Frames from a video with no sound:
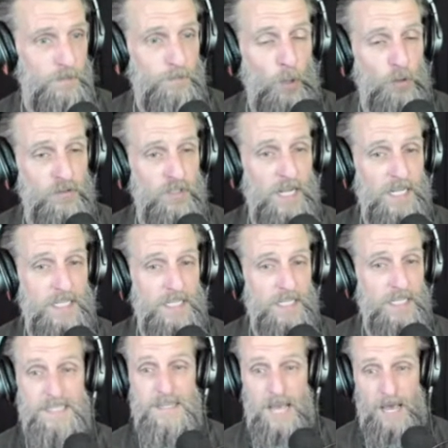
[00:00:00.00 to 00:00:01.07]
most
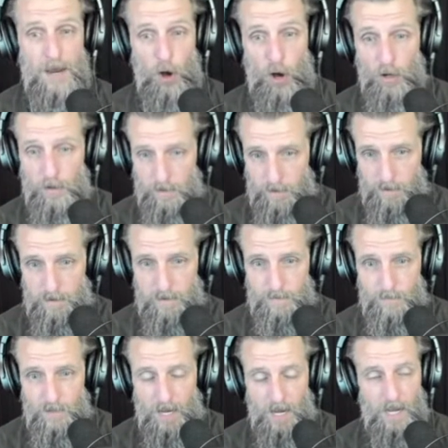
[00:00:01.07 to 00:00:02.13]
likely dead on. High